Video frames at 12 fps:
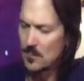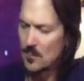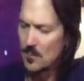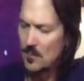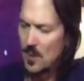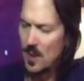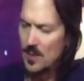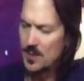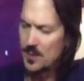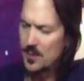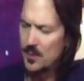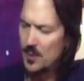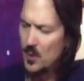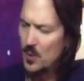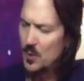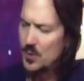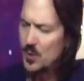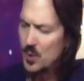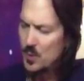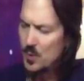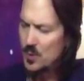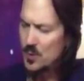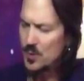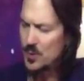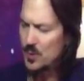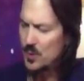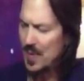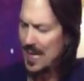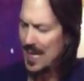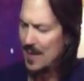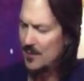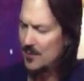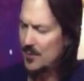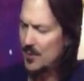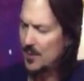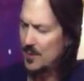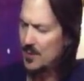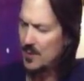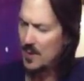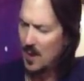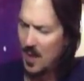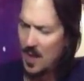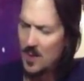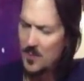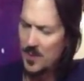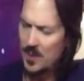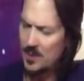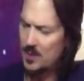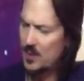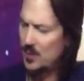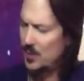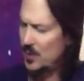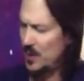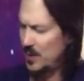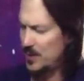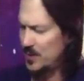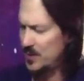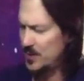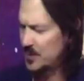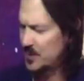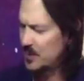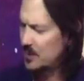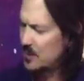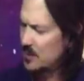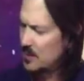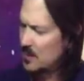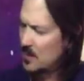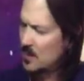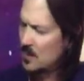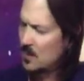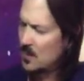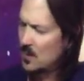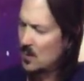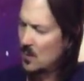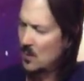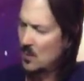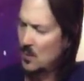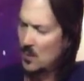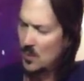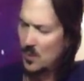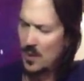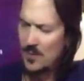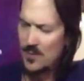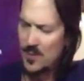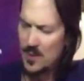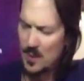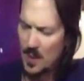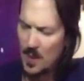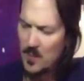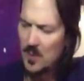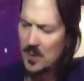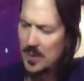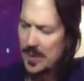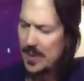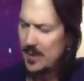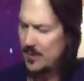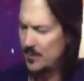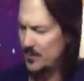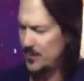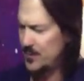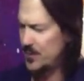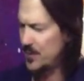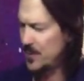But those humans who have not been curious or who have not believed